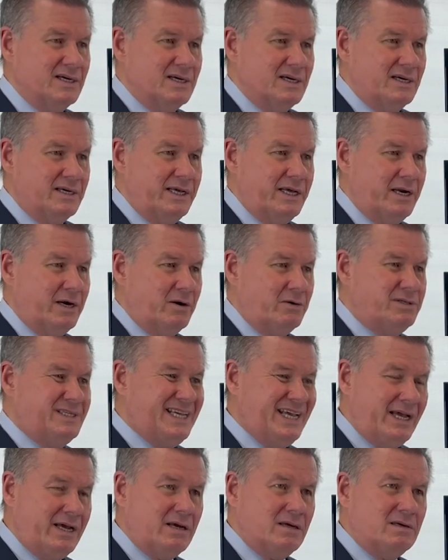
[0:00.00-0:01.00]
you know
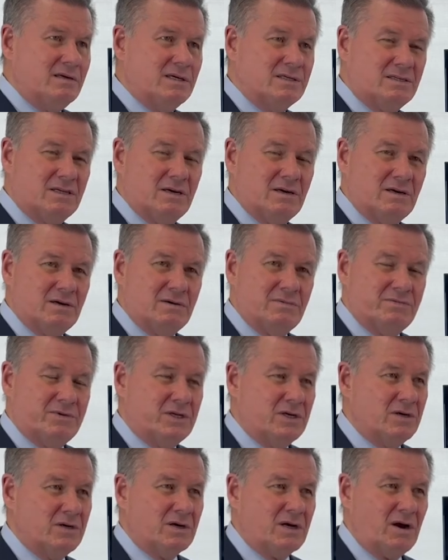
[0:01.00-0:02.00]
10 to,
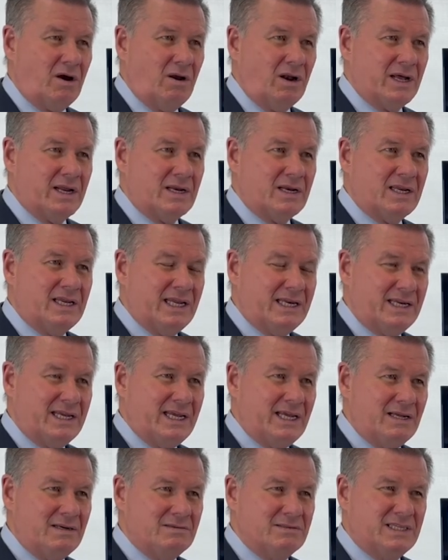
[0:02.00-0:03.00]
to call it
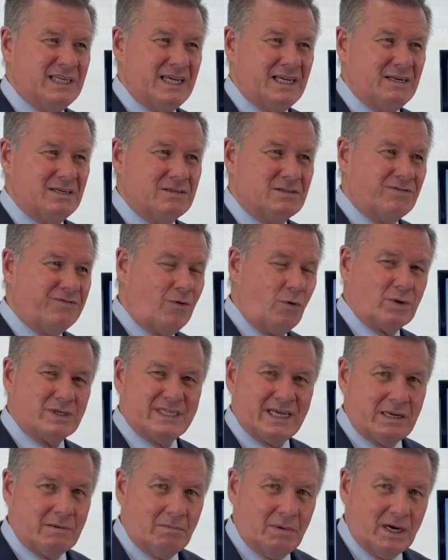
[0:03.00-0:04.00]
10 10 to
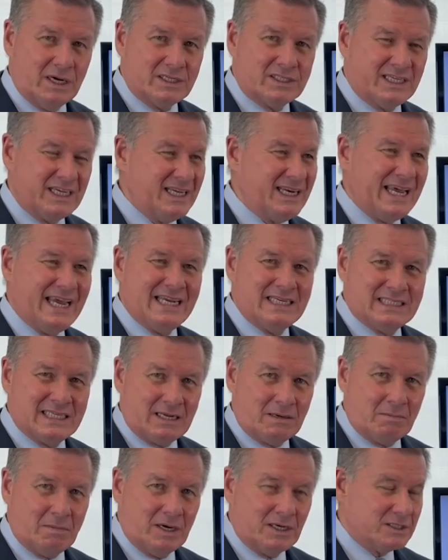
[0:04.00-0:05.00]
14 months 10 to
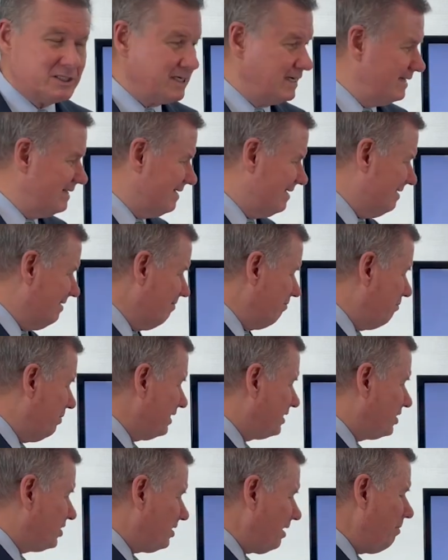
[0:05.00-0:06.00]
18 months
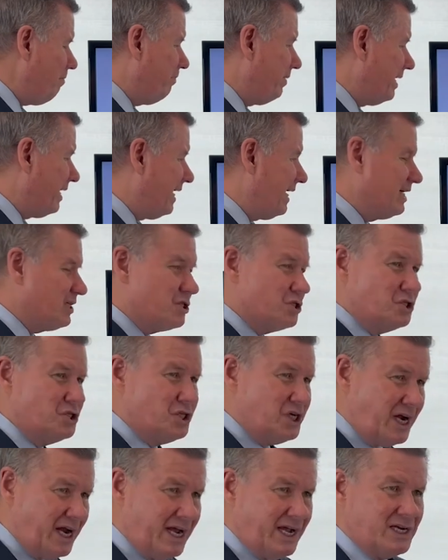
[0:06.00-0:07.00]
but something has
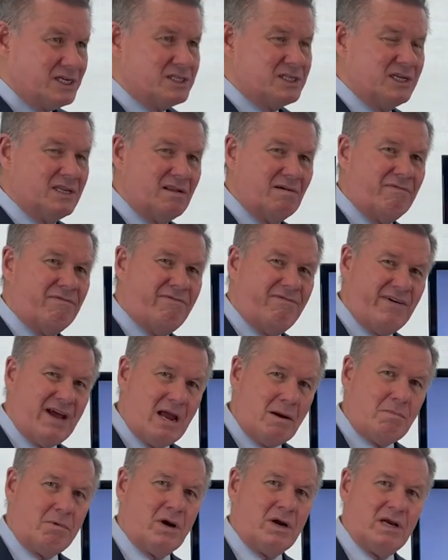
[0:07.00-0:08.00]
changed in the
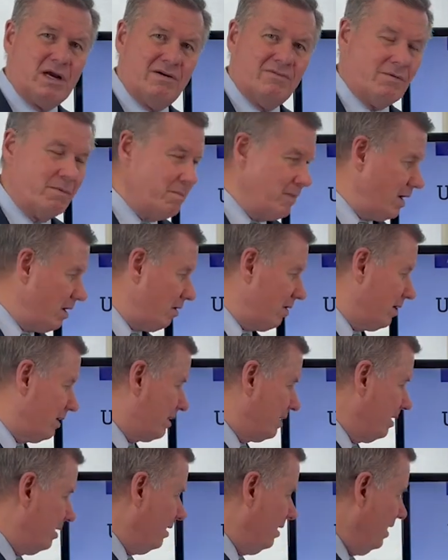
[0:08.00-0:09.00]
fabric of
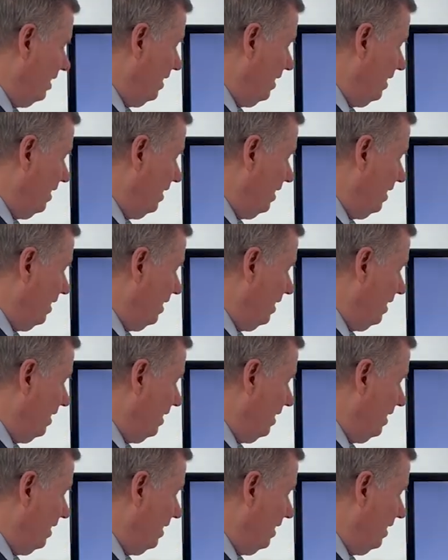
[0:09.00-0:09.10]
america